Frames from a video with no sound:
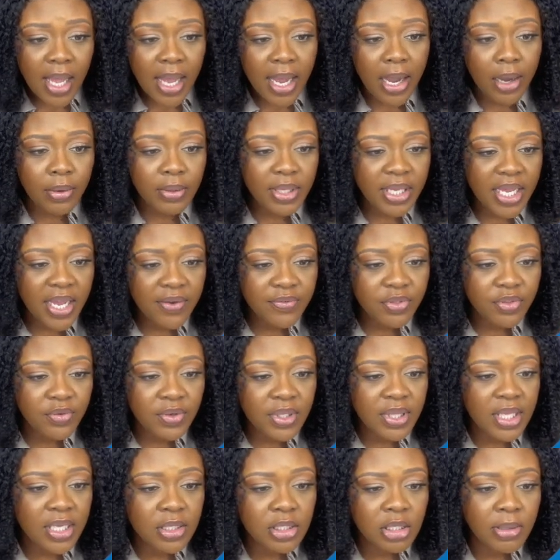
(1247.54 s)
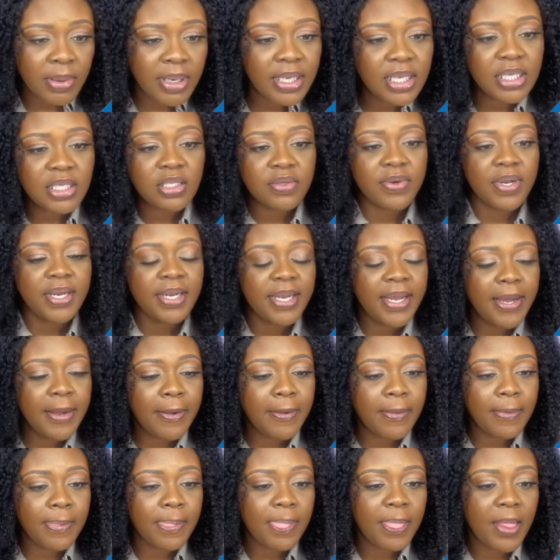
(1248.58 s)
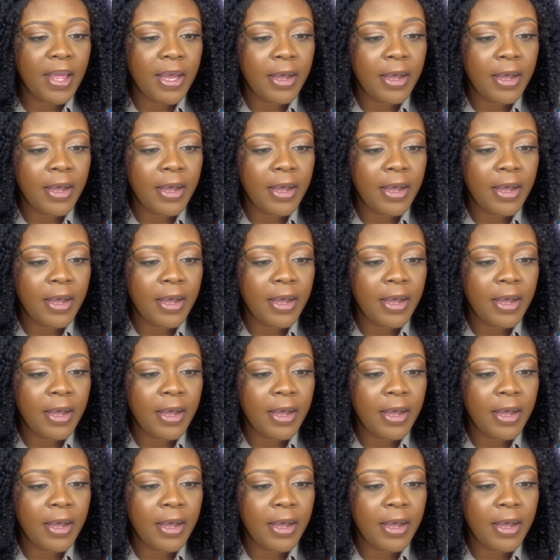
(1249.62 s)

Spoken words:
I only have 3 things on my list right now.